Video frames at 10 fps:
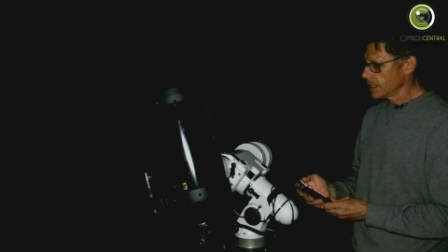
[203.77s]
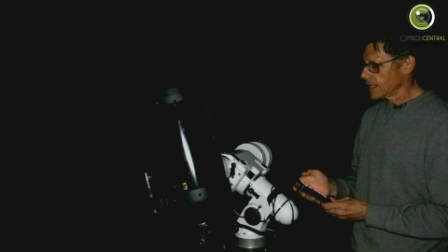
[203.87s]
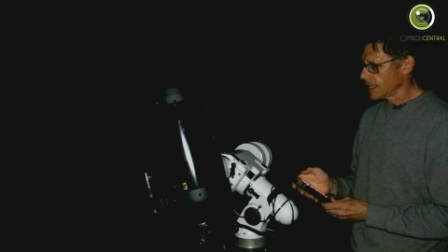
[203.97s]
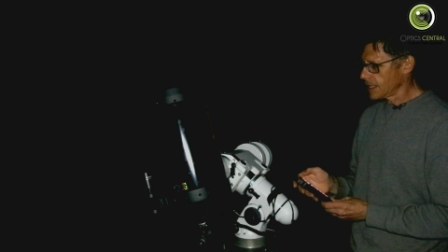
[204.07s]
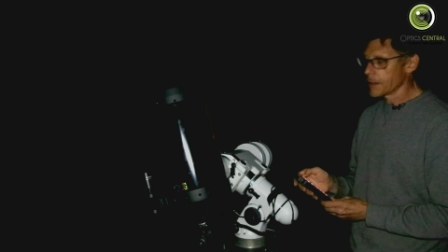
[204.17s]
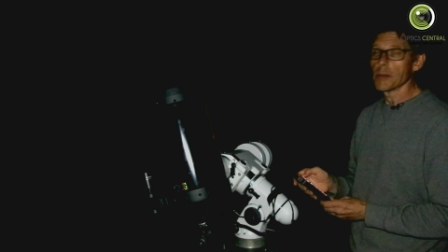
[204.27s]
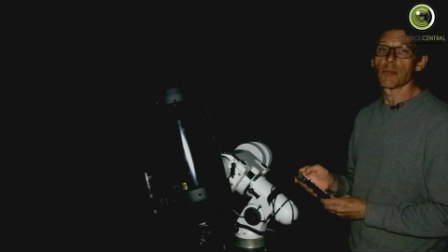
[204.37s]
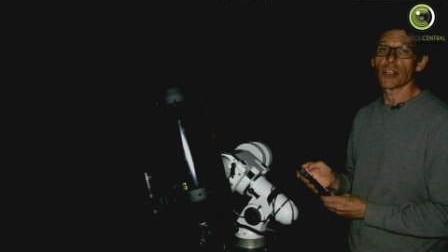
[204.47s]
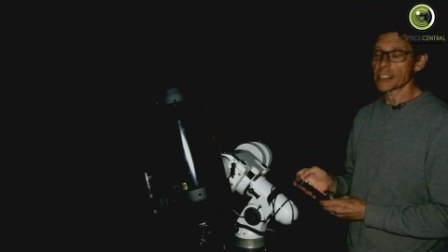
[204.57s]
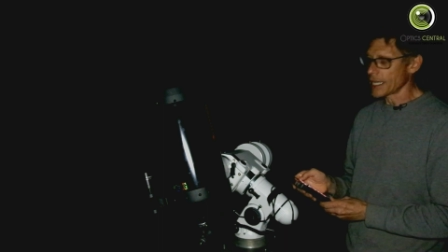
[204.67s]
Uh,
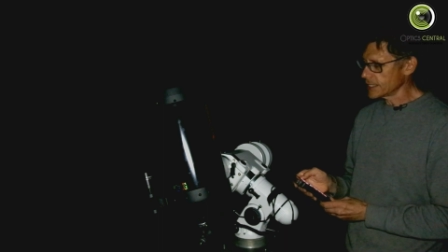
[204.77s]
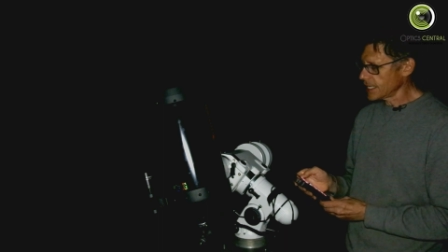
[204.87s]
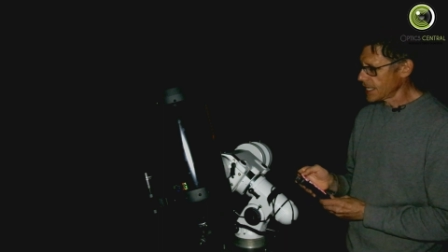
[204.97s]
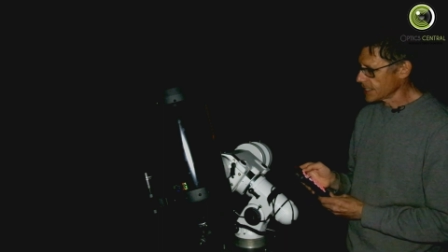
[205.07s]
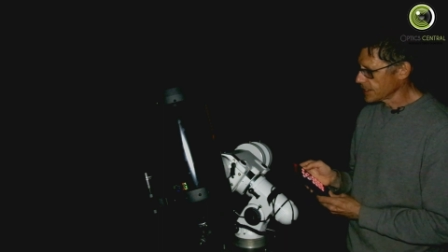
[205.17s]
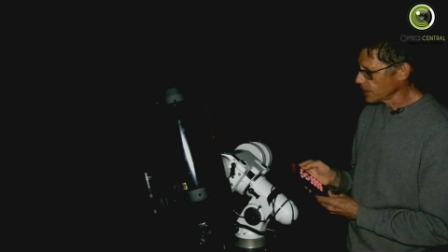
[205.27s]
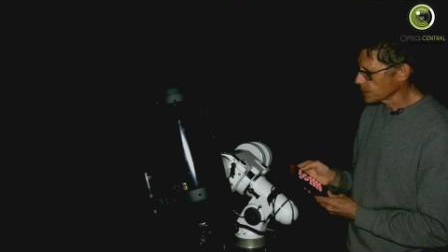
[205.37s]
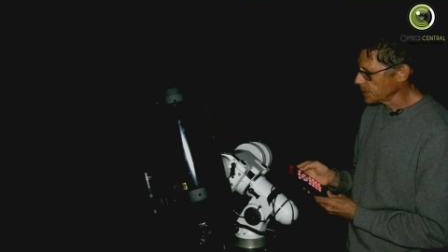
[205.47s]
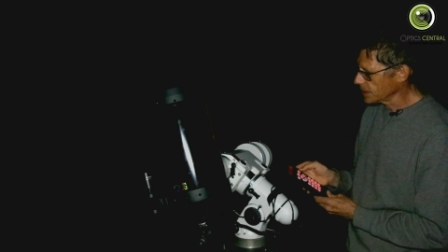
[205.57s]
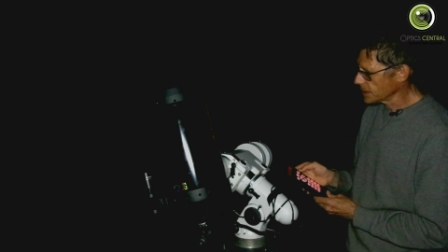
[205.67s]
press enter and it
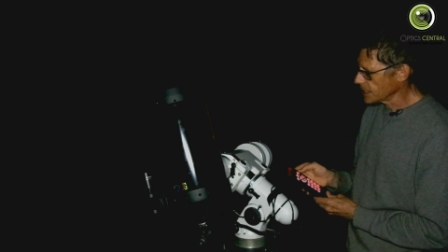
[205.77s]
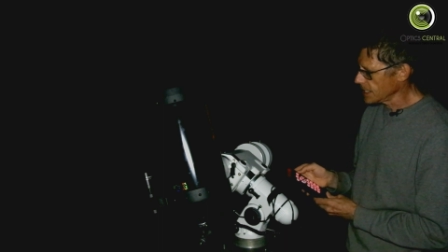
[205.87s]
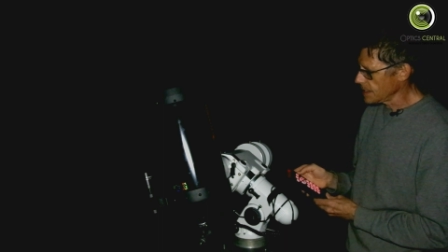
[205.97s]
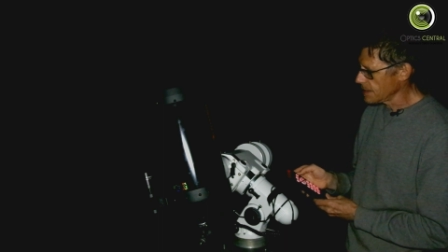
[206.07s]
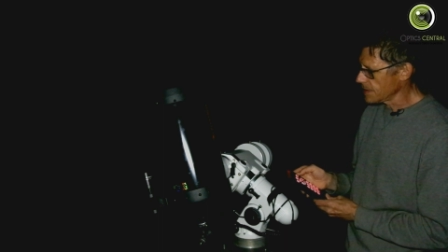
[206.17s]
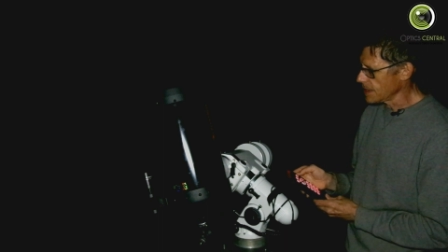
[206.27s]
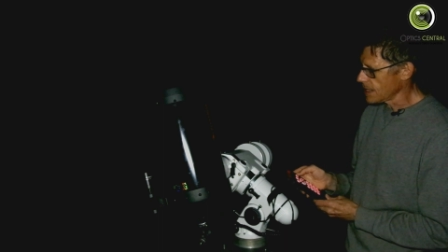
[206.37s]
tells me that the,